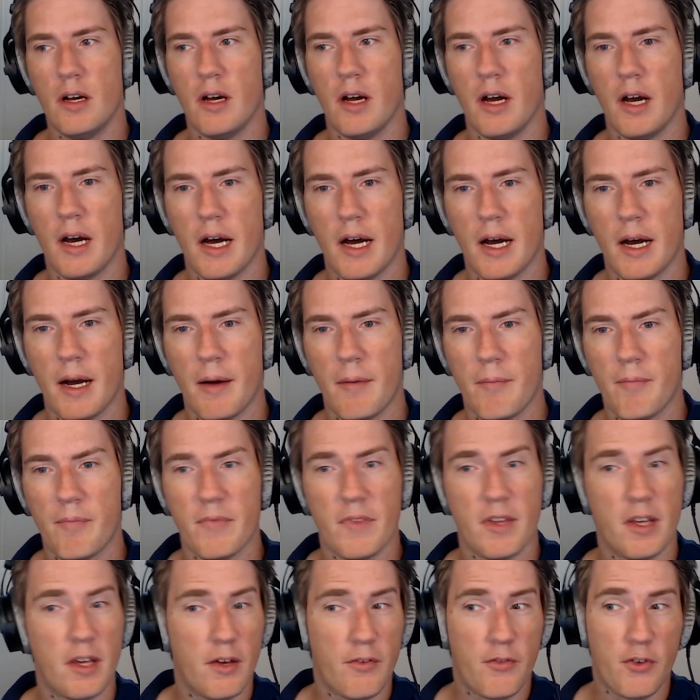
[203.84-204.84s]
Um,
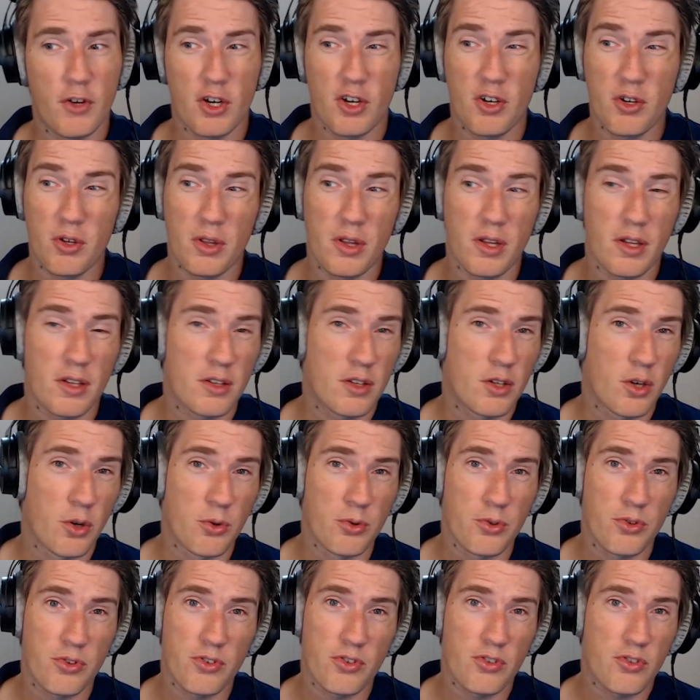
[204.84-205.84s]
if you do
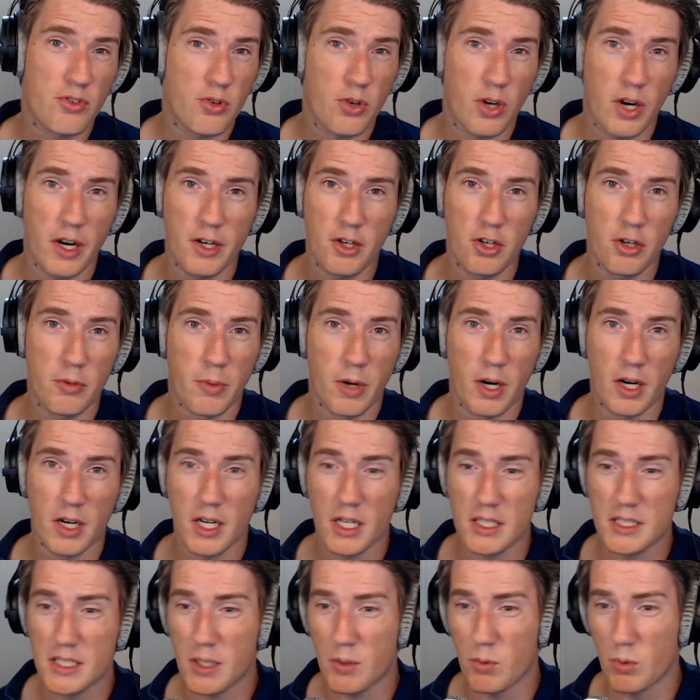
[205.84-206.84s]
don't try new
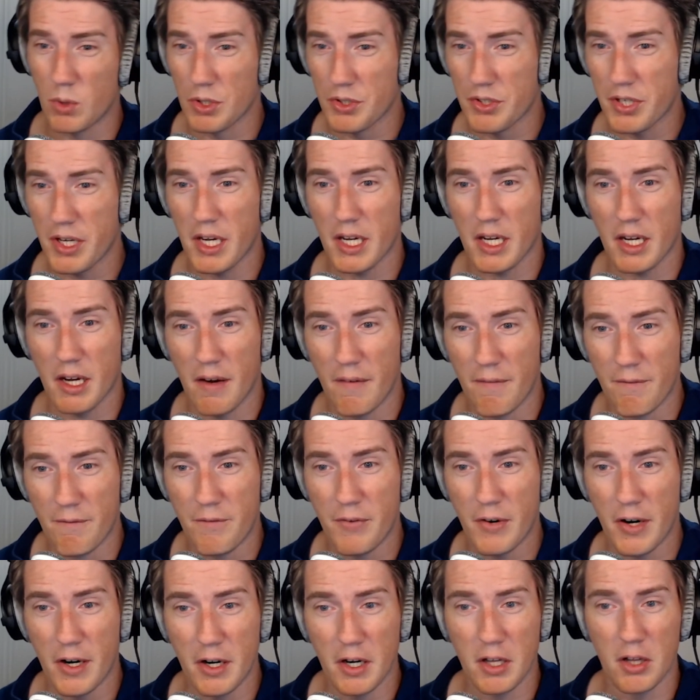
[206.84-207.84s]
markets, it will take a
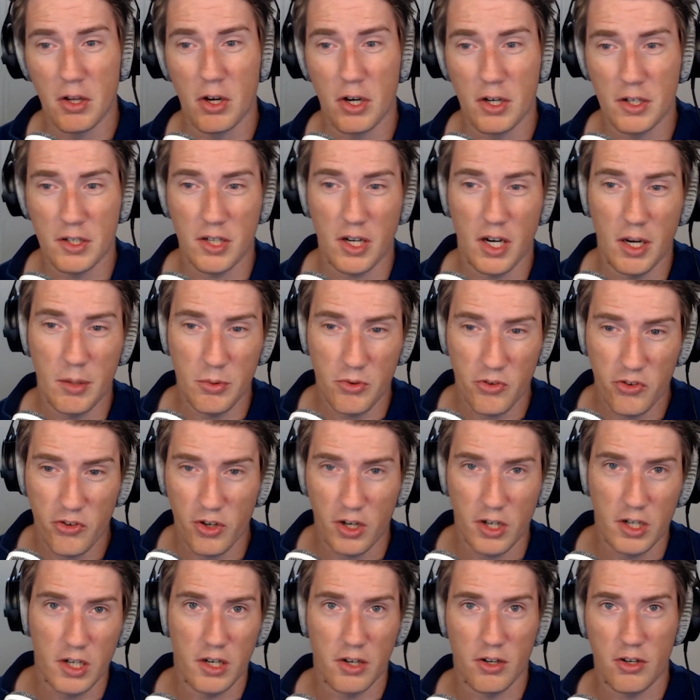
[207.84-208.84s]
very long time to
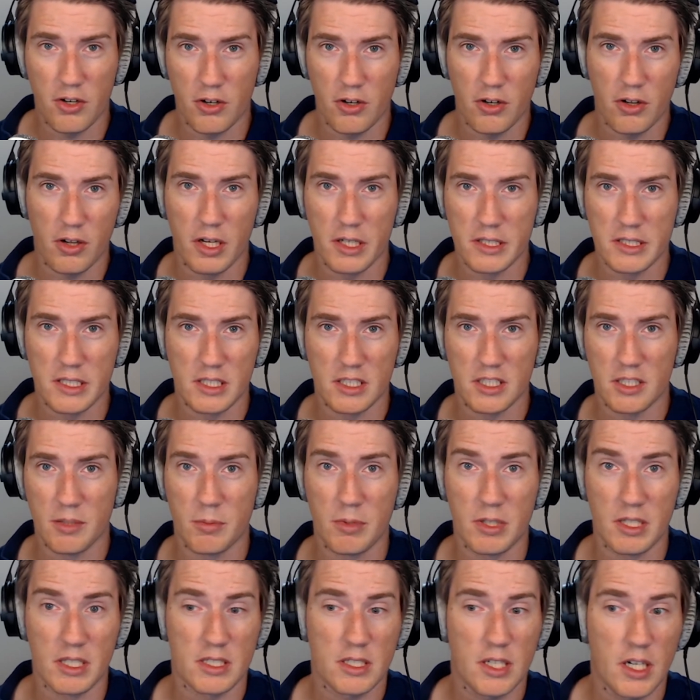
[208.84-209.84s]
start internalizing some
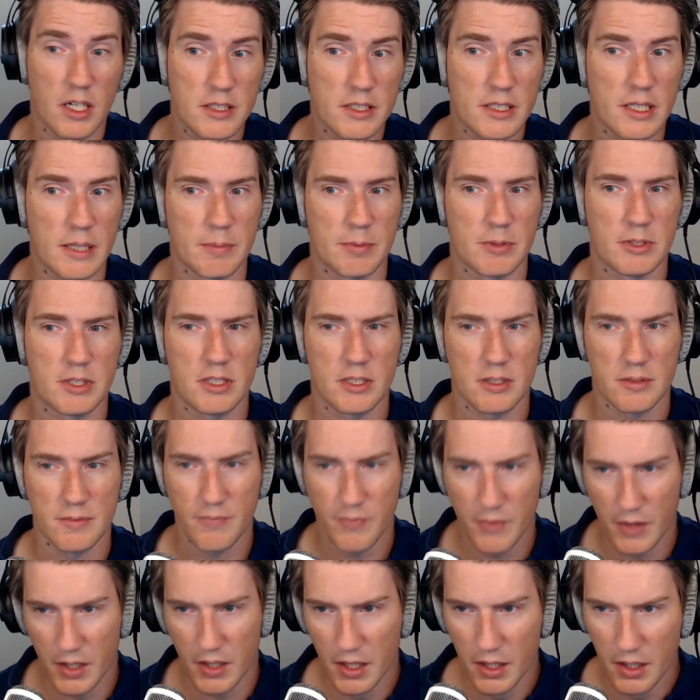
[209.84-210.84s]
of these concepts.
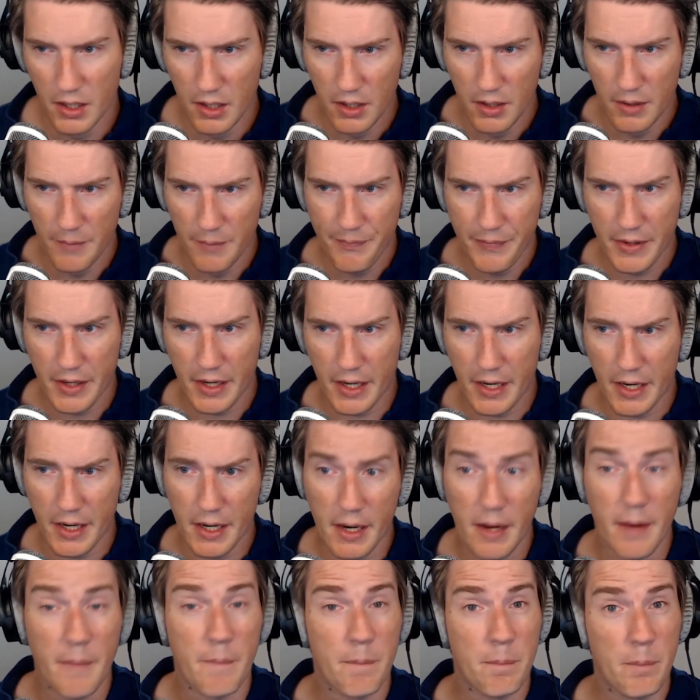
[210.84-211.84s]

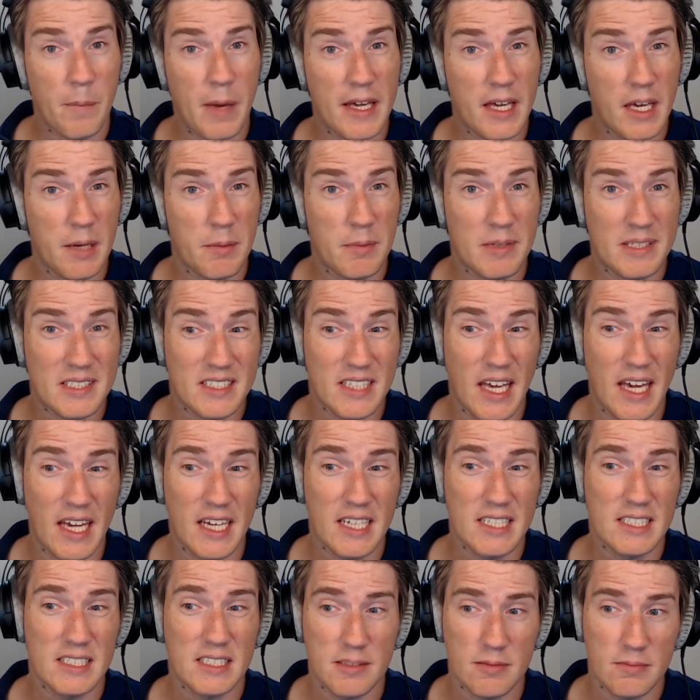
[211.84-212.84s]
Uh, making
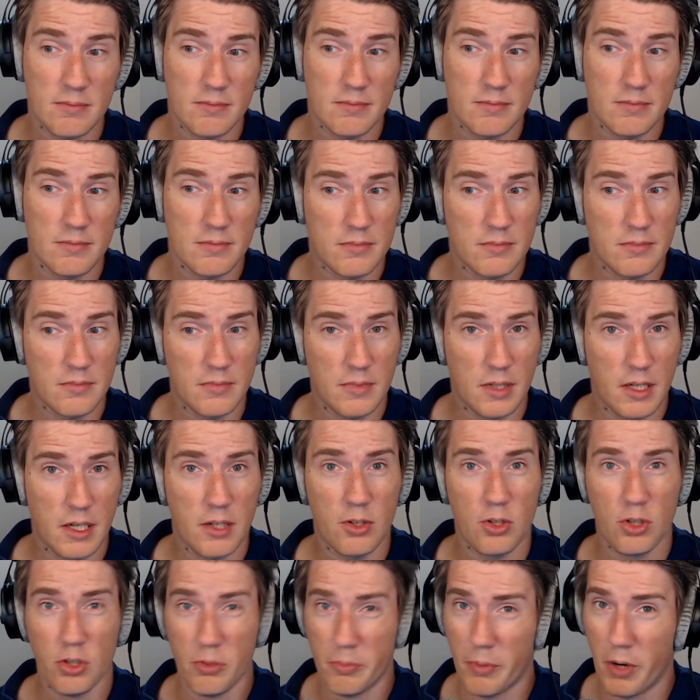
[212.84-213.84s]
mistakes
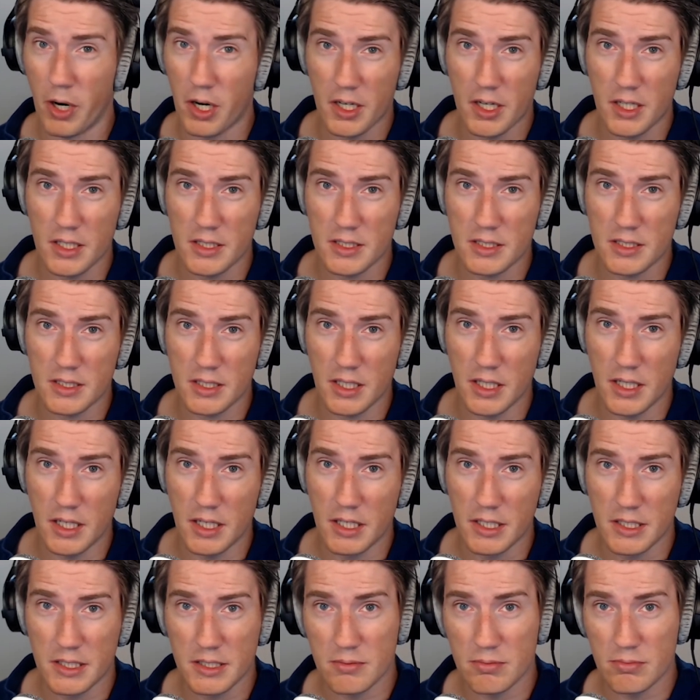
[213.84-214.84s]
in new markets
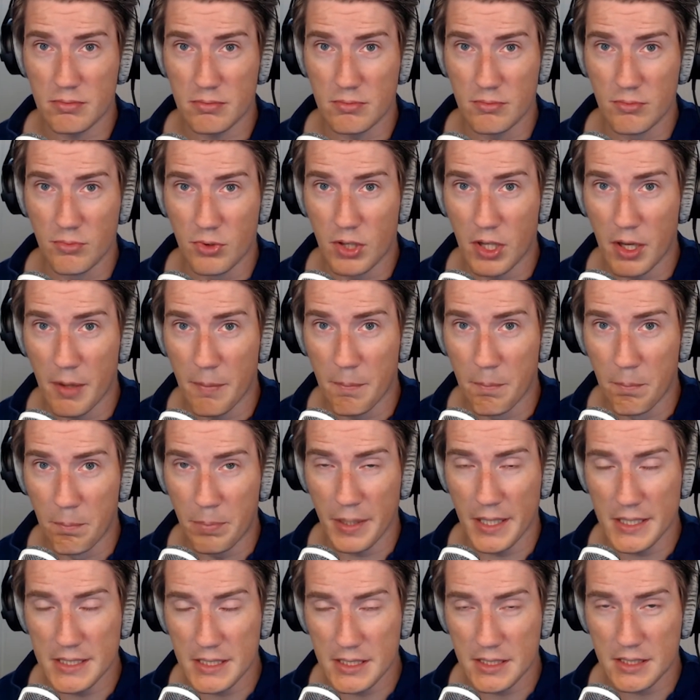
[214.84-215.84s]
is the
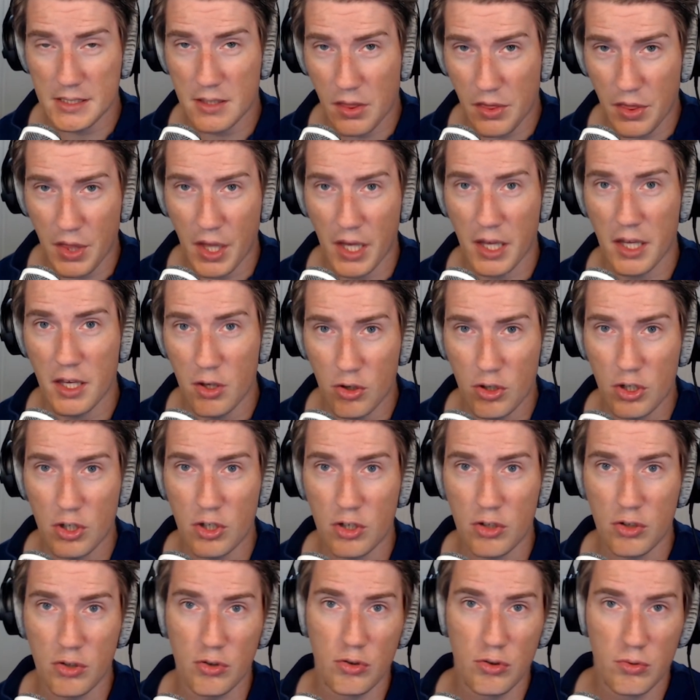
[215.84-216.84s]
best thing you
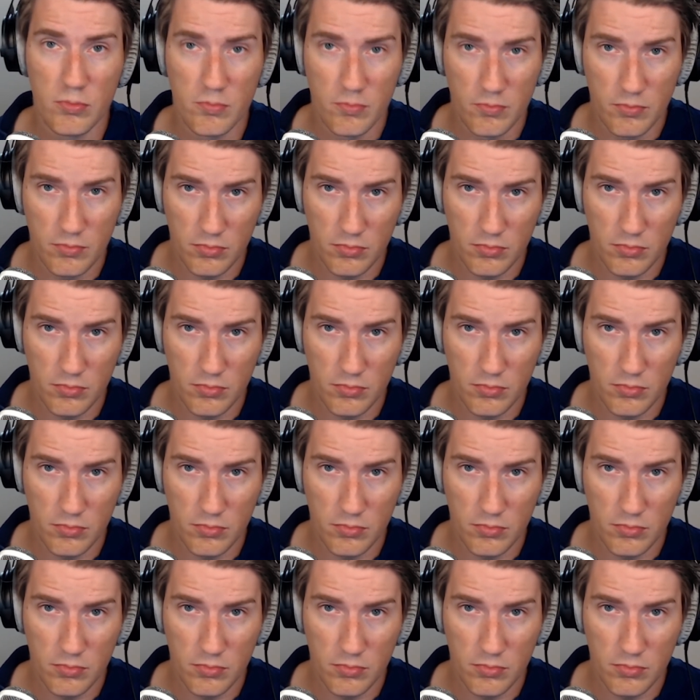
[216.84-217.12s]
can do